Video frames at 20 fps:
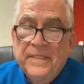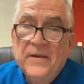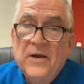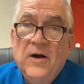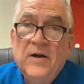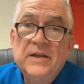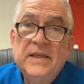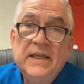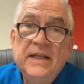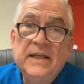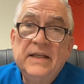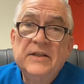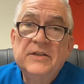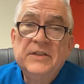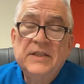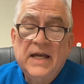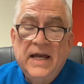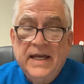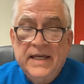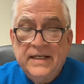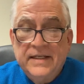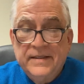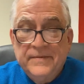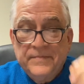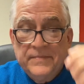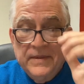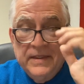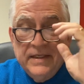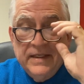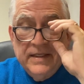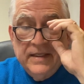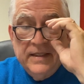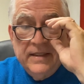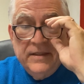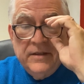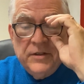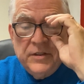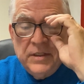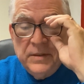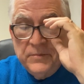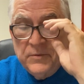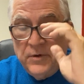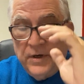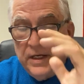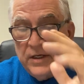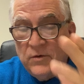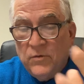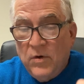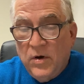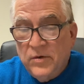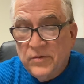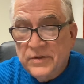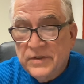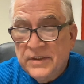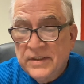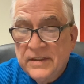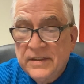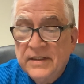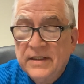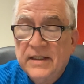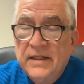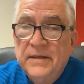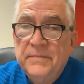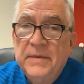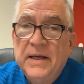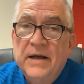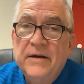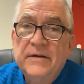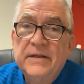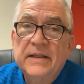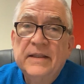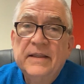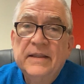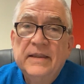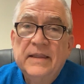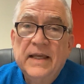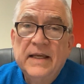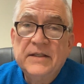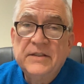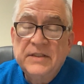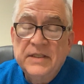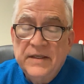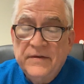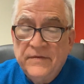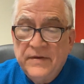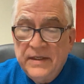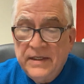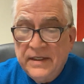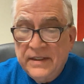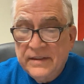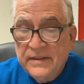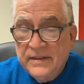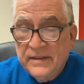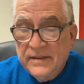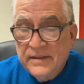All kidding aside, there's some great quotes about Thanksgiving, and